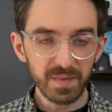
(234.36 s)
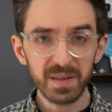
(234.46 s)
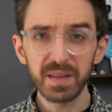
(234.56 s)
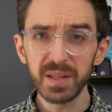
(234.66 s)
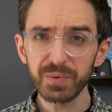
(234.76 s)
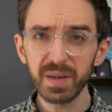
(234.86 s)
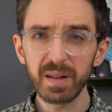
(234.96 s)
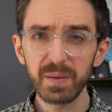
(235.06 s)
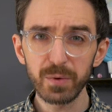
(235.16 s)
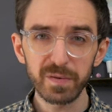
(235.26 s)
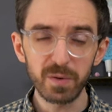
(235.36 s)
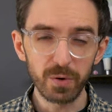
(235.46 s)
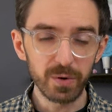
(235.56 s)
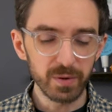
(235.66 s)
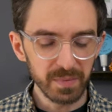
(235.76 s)
Okay, this one, a lot more
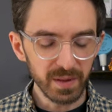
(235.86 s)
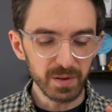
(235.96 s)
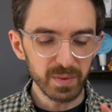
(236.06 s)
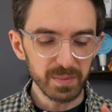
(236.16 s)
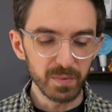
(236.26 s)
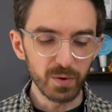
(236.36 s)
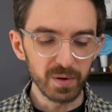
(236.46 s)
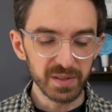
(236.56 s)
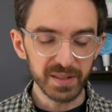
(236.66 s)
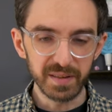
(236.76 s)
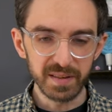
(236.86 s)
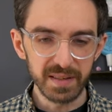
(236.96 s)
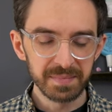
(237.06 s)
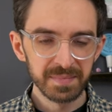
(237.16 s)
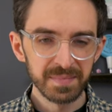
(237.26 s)
floral, a little bit more
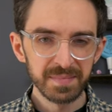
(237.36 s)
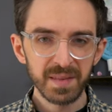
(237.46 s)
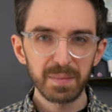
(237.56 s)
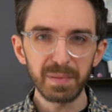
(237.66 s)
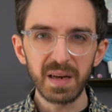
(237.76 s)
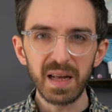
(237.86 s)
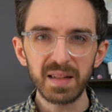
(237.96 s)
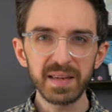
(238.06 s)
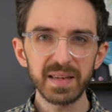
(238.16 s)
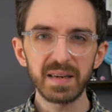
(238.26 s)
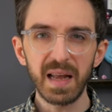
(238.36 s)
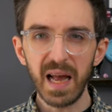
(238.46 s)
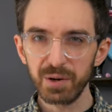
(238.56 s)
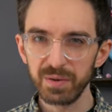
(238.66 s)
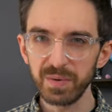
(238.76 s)
acidity, but not like in an
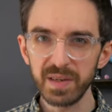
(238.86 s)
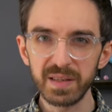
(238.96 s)
acrid way.